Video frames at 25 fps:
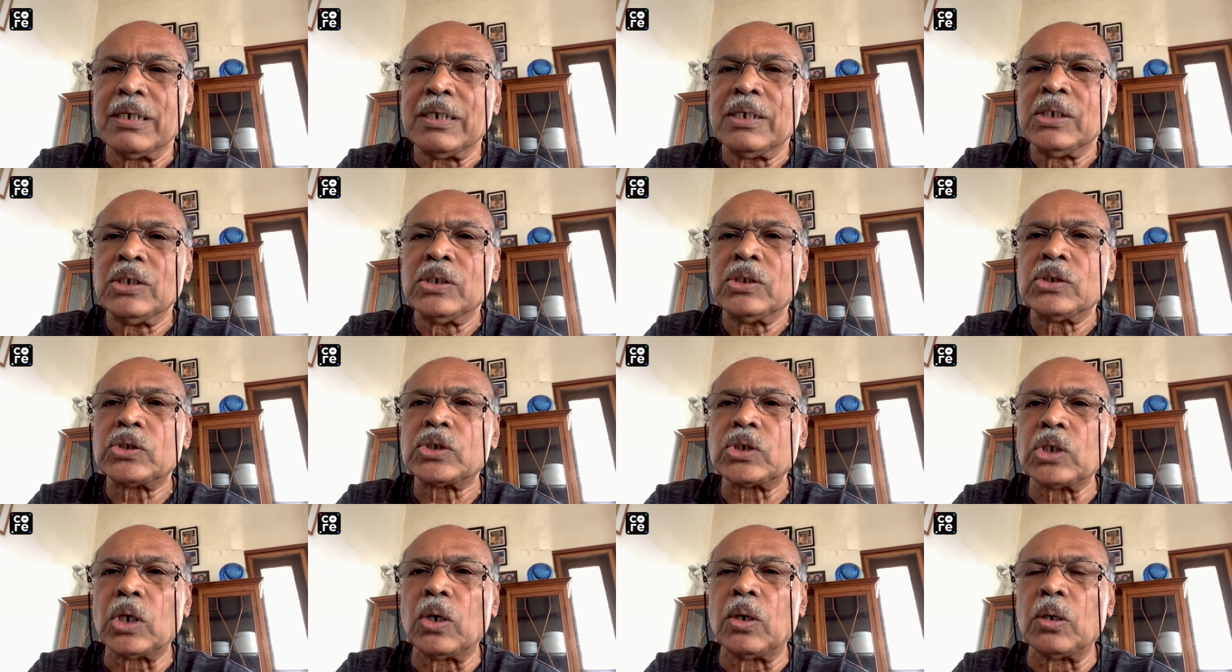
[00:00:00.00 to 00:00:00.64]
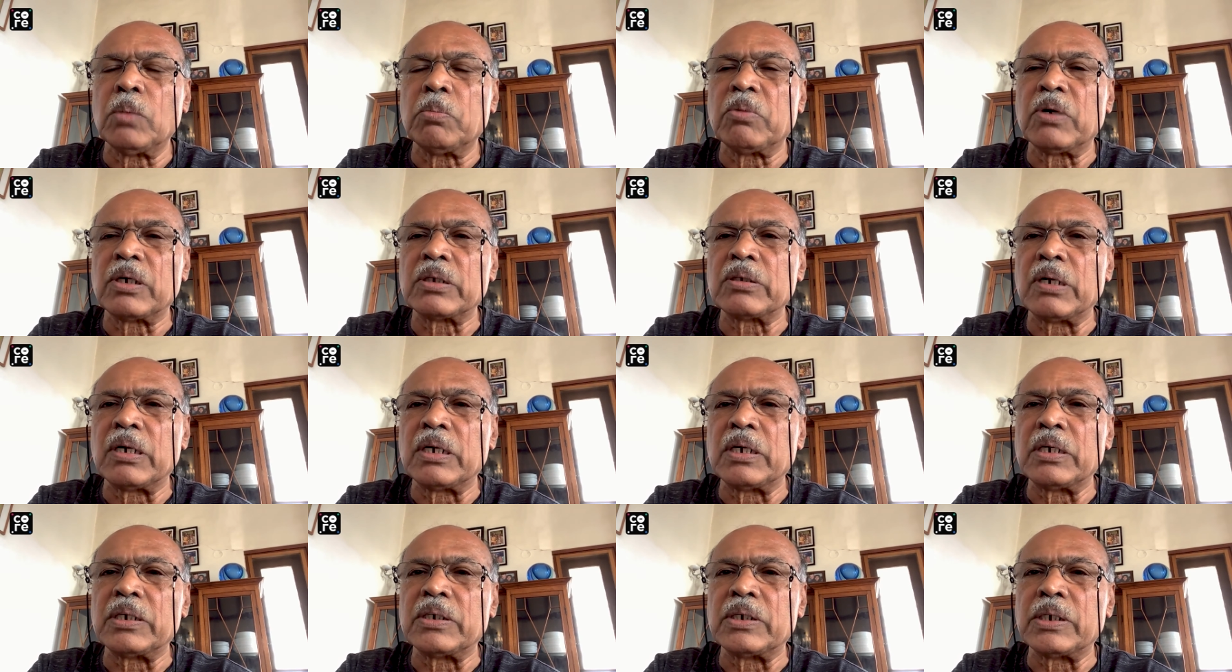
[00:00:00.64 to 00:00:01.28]
So
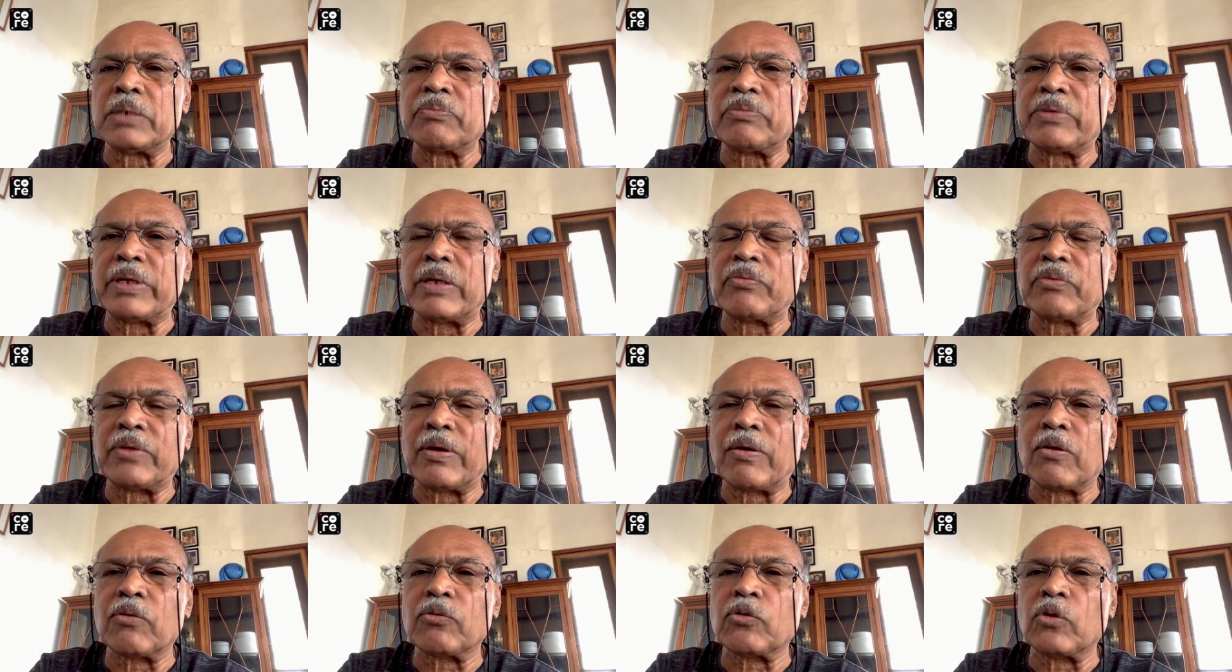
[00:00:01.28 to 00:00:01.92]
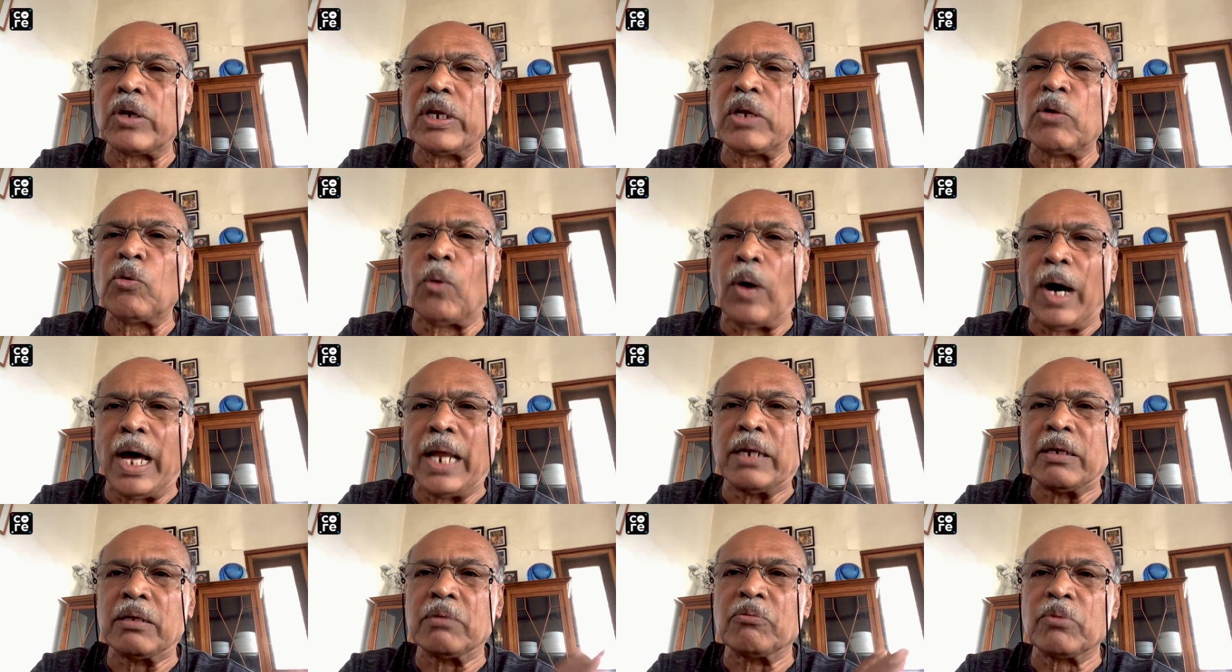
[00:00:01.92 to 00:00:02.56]
uh, there was only
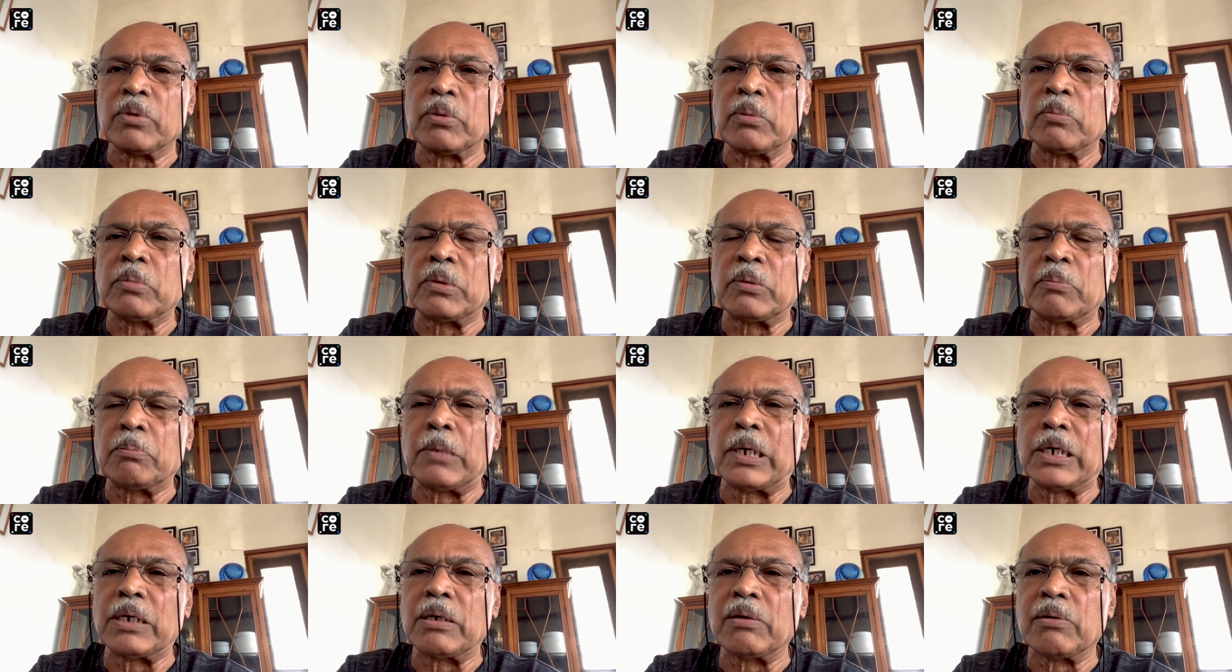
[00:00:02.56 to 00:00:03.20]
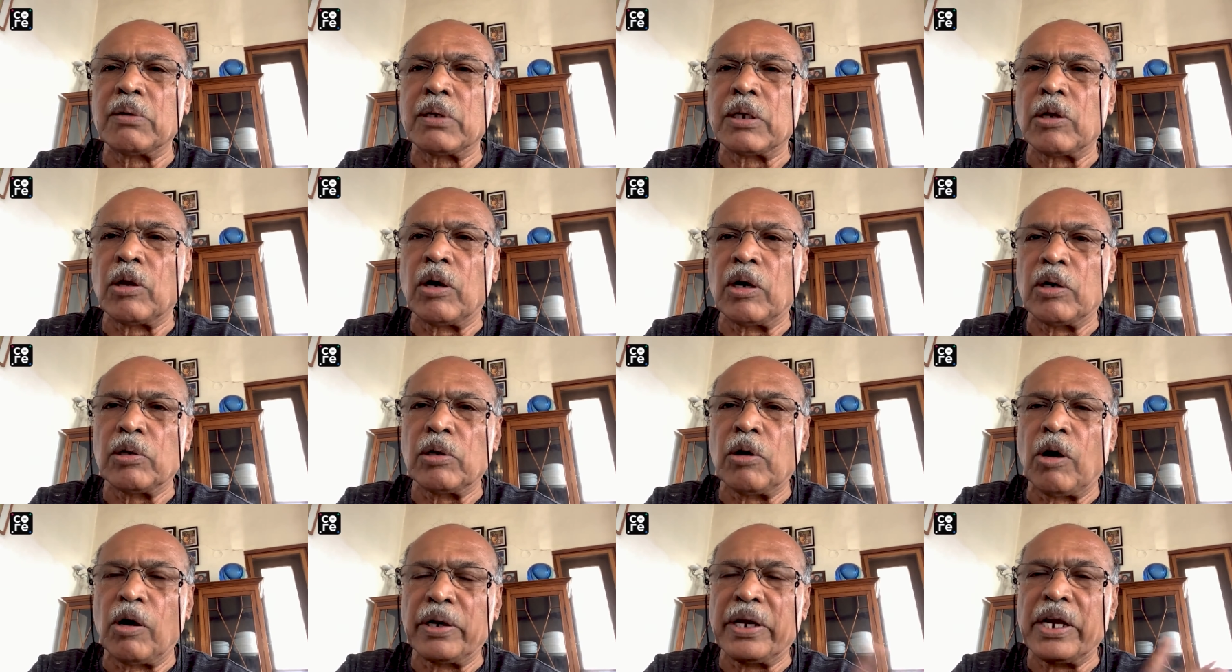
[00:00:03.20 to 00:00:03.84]
one
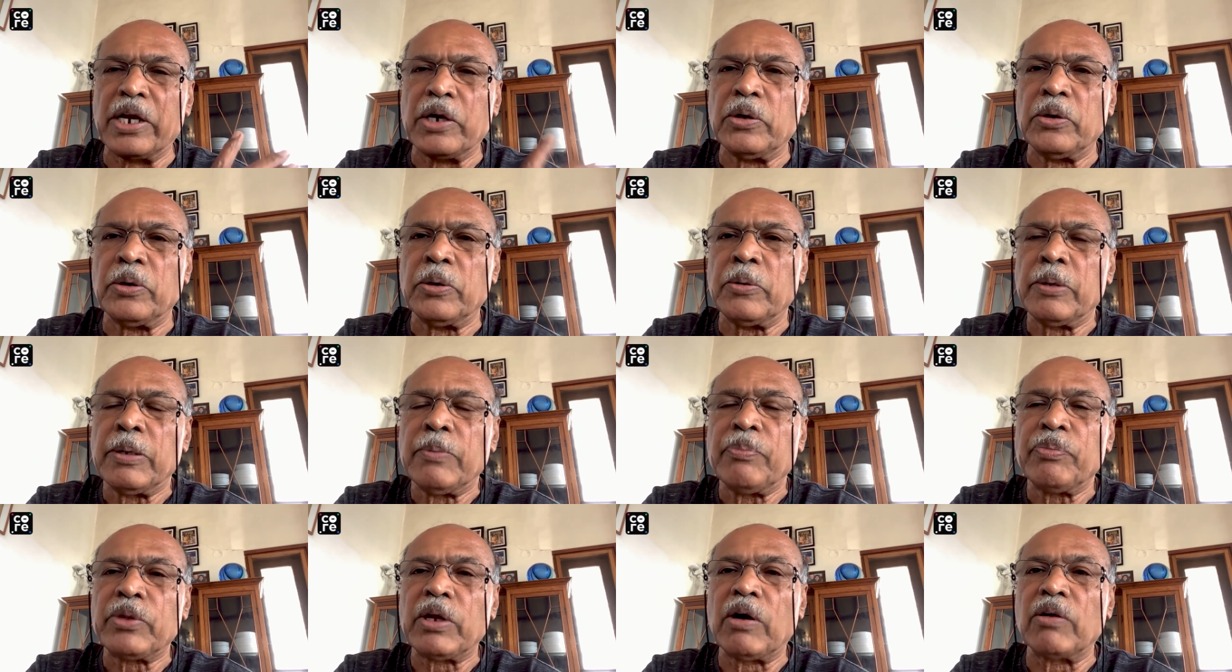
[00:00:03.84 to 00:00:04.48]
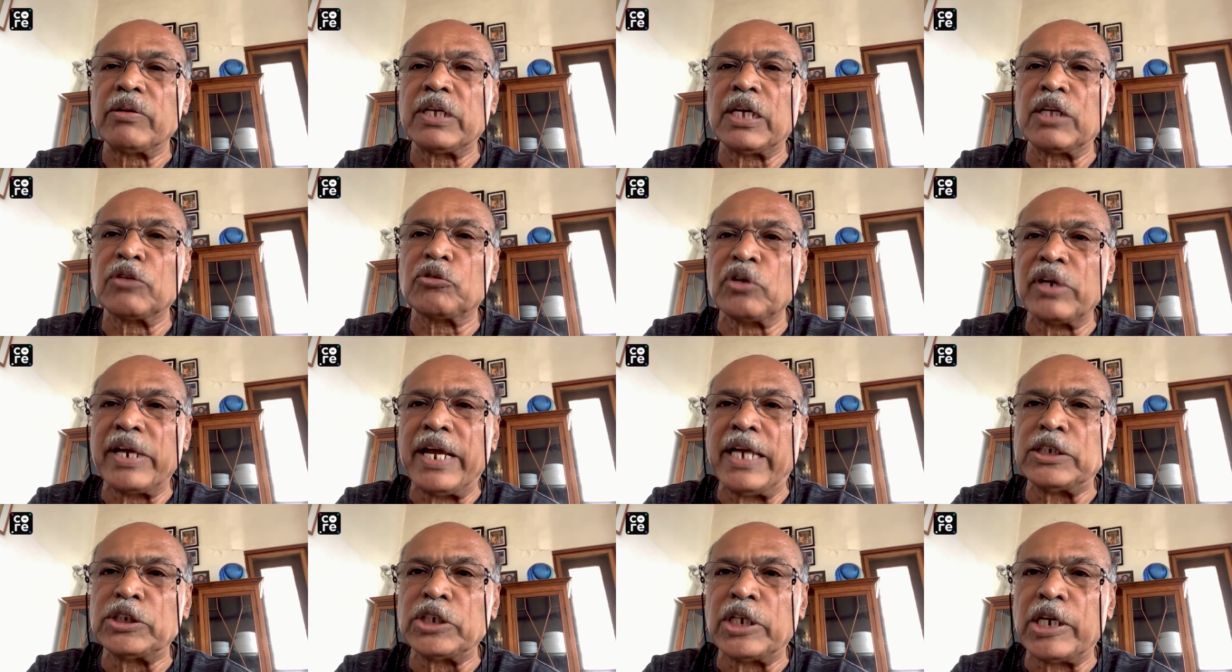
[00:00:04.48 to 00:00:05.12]
long ago. Now there are three
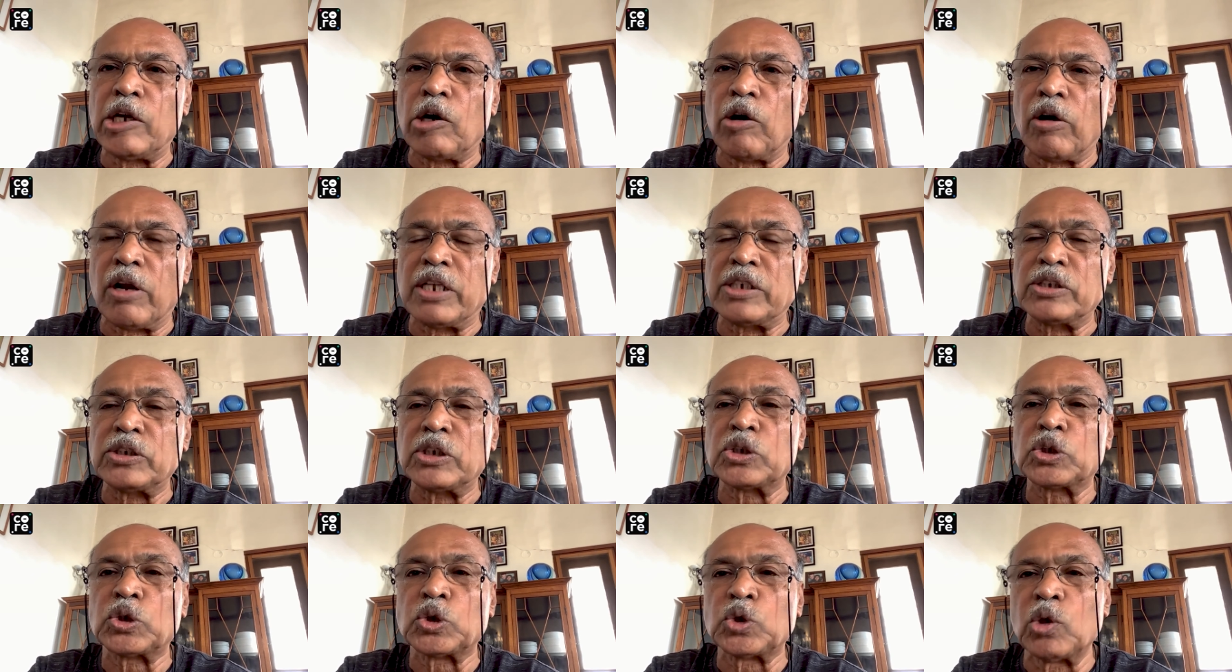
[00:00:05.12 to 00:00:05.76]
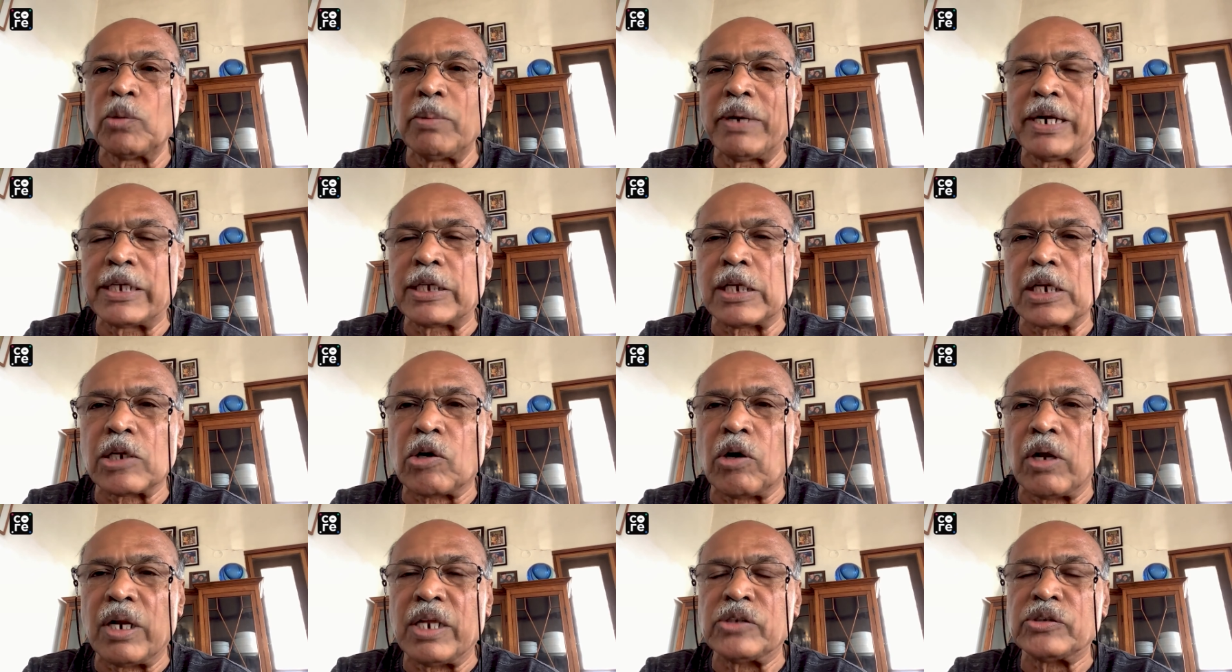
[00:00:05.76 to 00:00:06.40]
engineering colleges, two medical
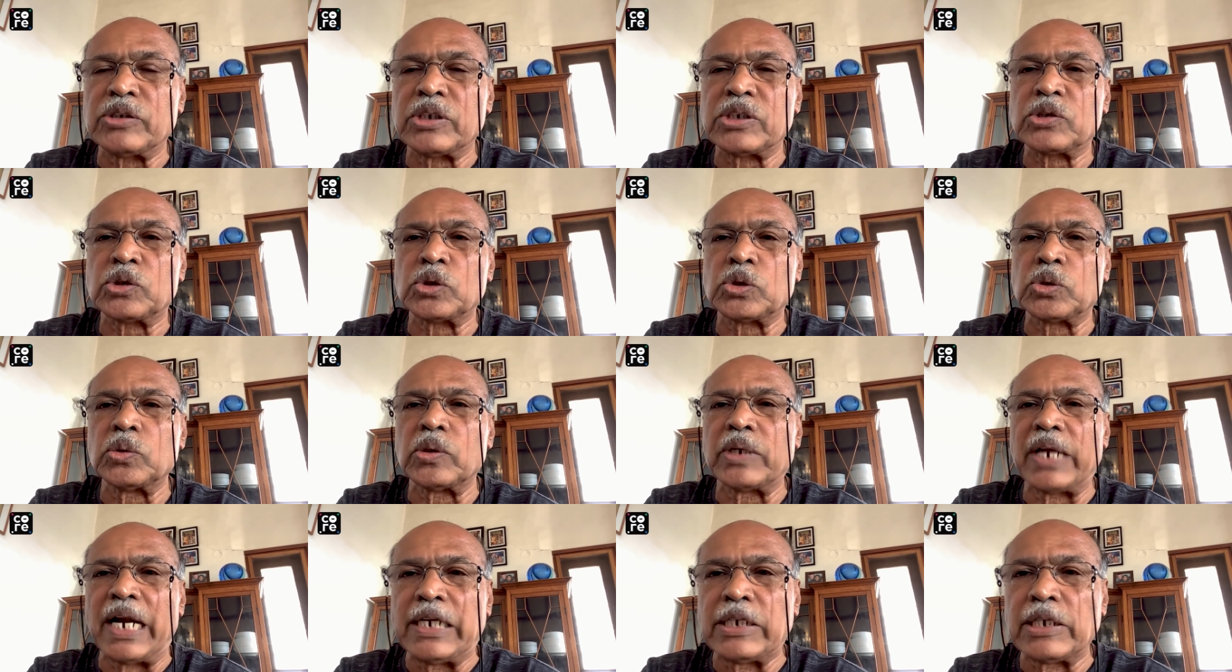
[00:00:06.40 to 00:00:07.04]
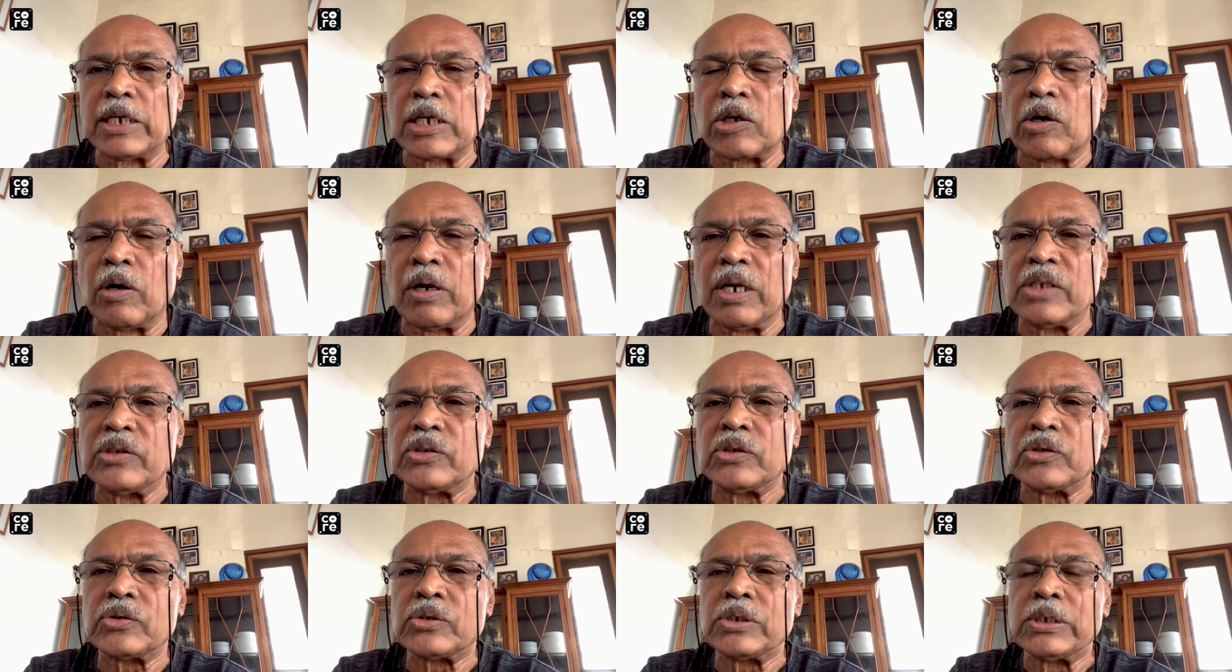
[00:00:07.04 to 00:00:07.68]
colleges, two dental
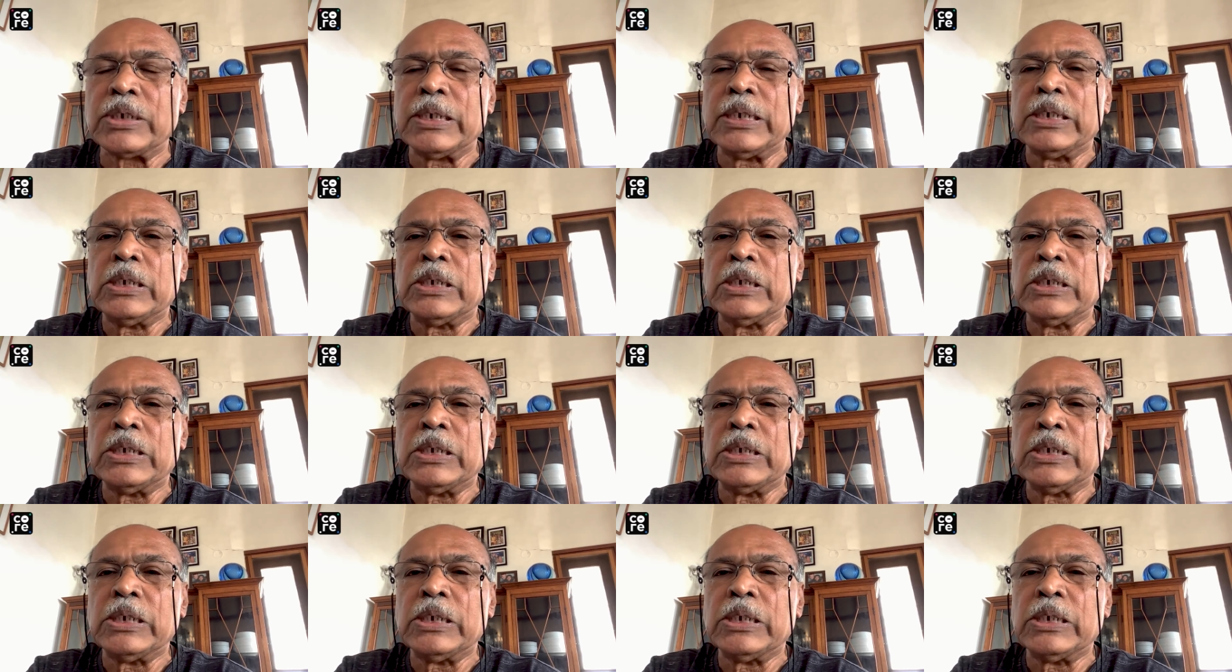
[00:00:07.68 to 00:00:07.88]
colleges.